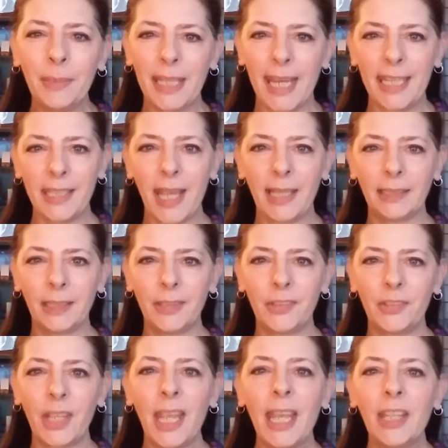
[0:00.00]
Kate
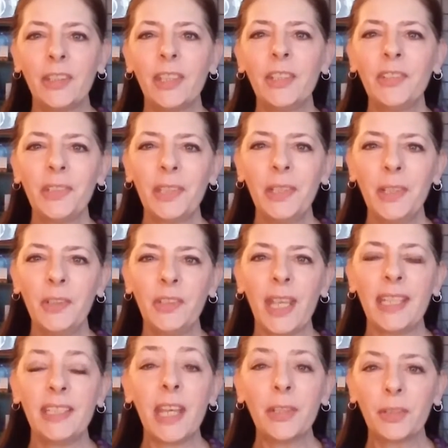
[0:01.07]
Ellis. This is
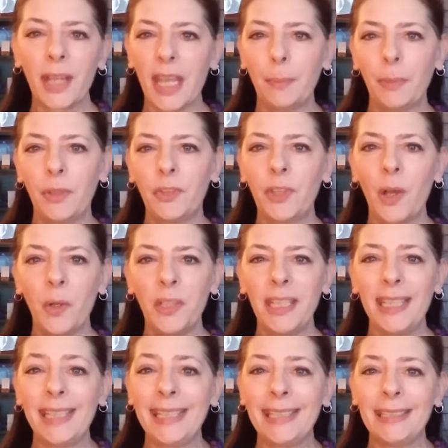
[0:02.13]
another episode
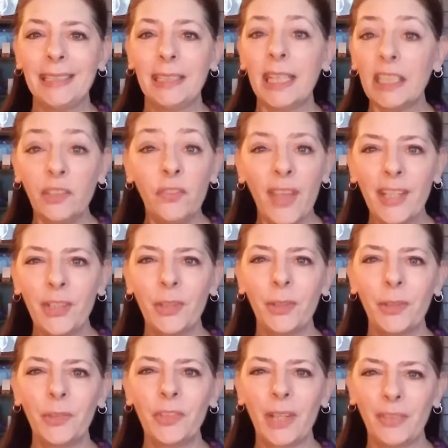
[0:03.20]
in
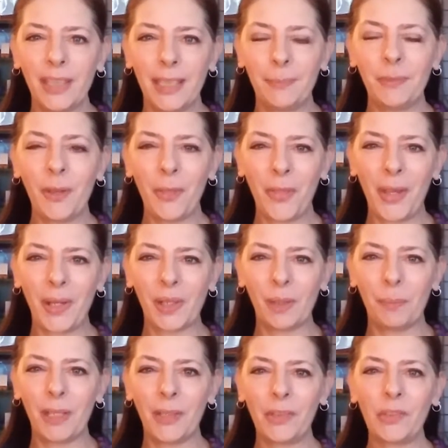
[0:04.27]
Adventures of a
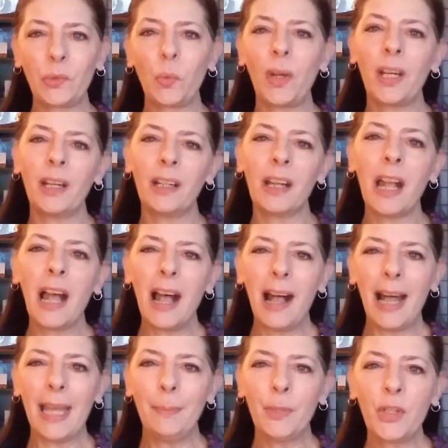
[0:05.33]
Hypnotherapist, where
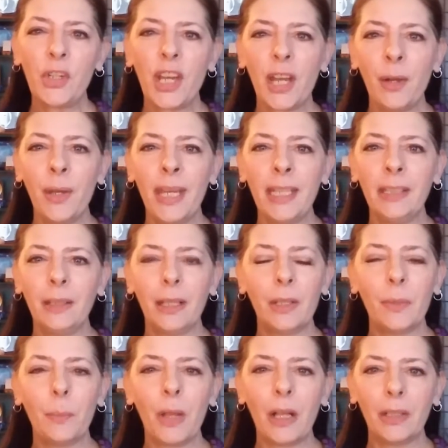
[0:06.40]
I'm sharing
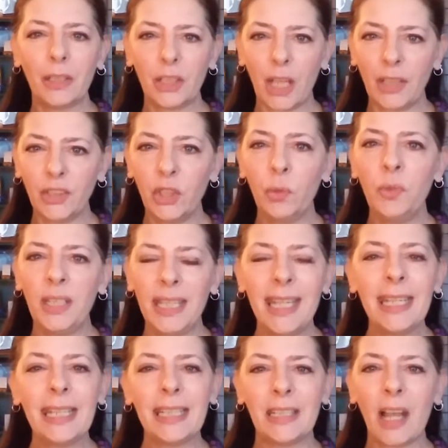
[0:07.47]

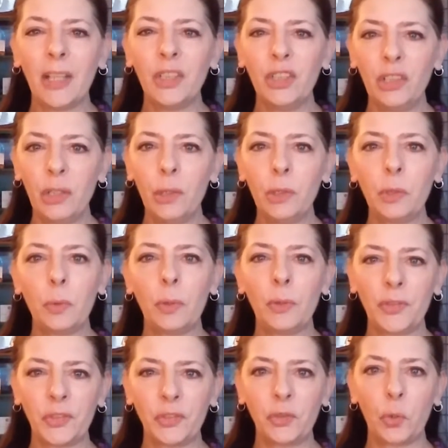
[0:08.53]
unique and unusual
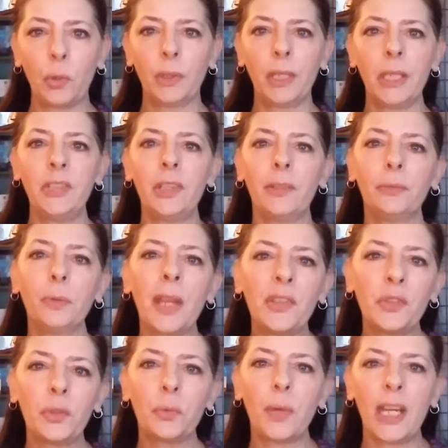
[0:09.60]
stories of
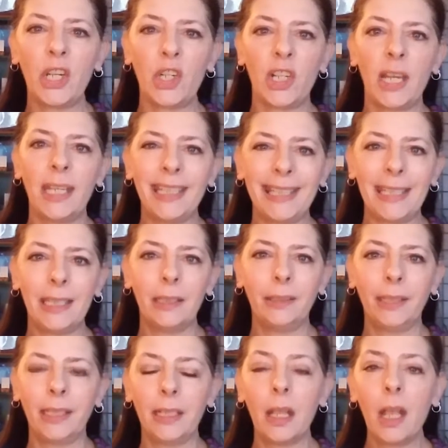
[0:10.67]
restoration and
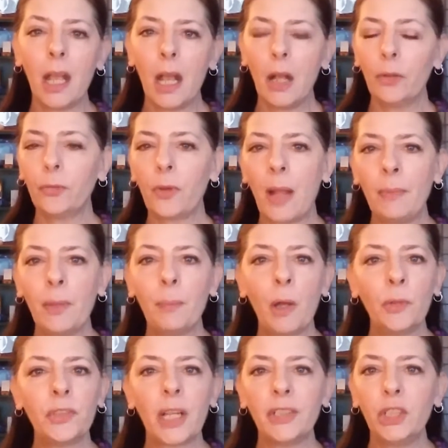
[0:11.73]
healing from the
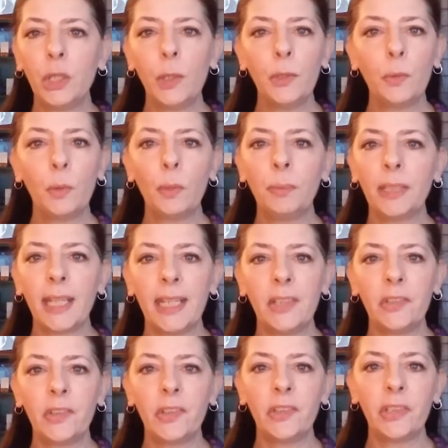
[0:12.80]
most unusual
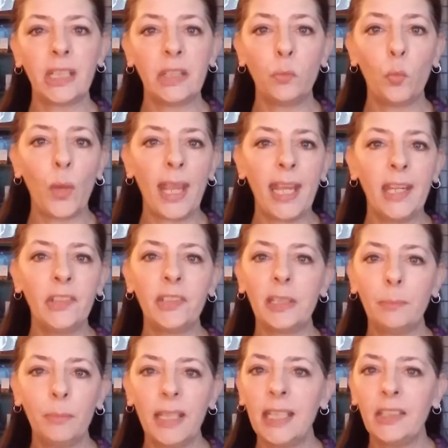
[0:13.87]
places in ways
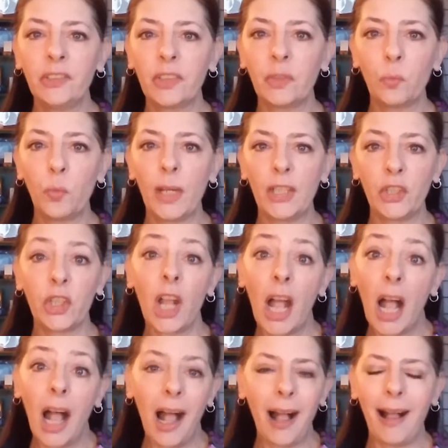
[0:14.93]
and means in which
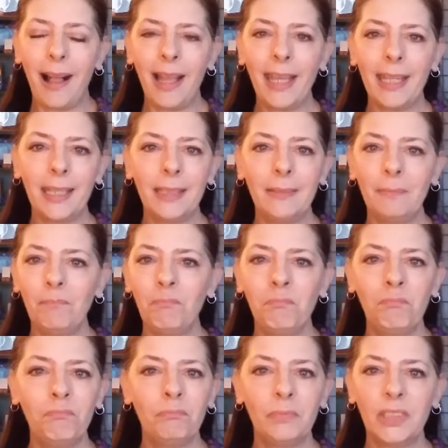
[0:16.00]
I
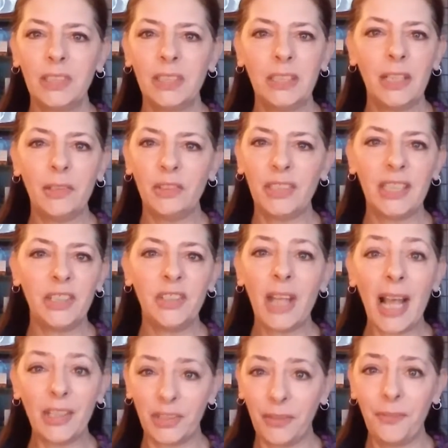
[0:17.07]
did
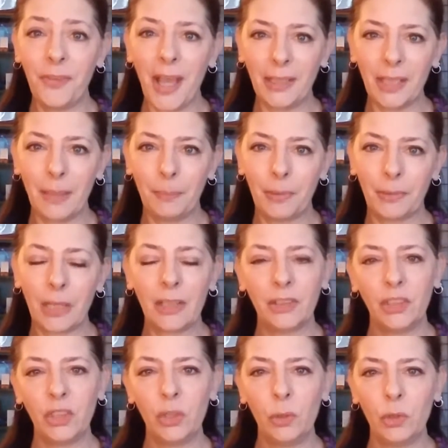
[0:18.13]
not develop.
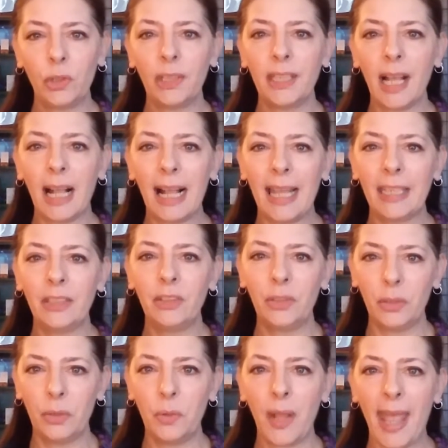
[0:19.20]
Usually I
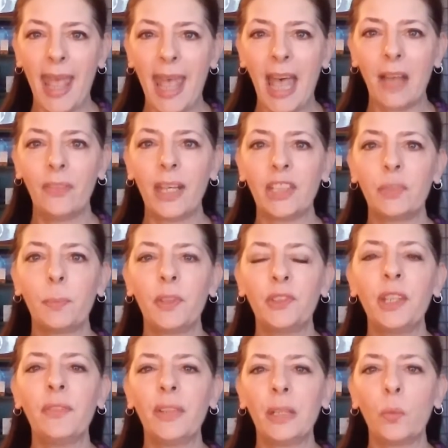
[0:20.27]
do have a
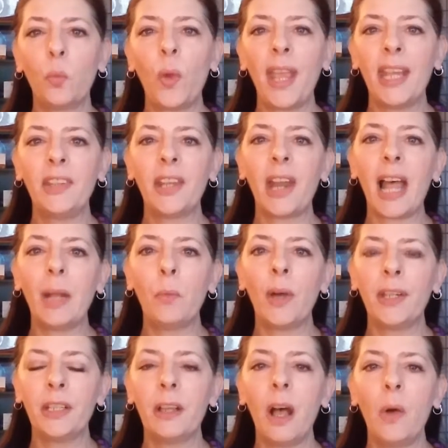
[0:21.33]
specific way that I
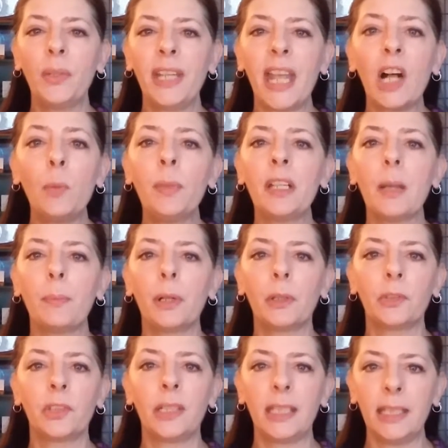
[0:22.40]
want to go in helping a
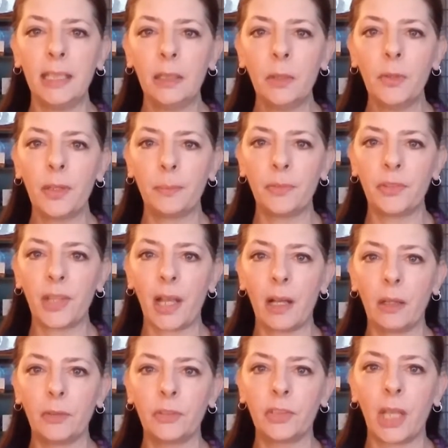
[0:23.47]
person heal
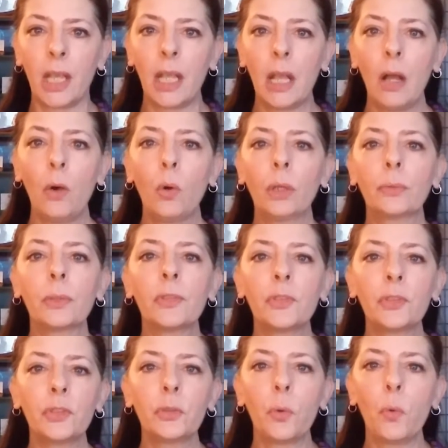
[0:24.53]
themselves or
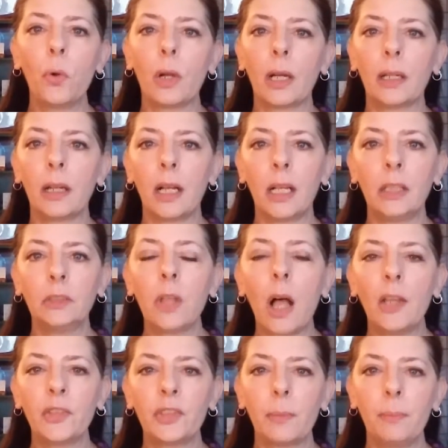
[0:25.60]
restore a
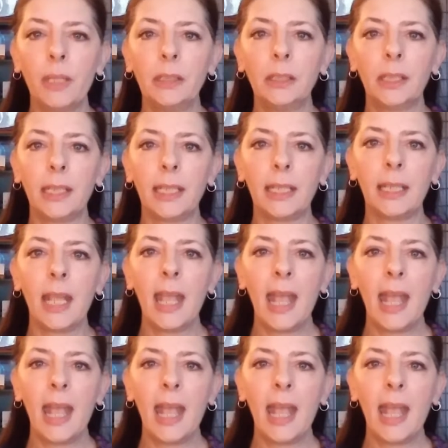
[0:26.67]
lost ability.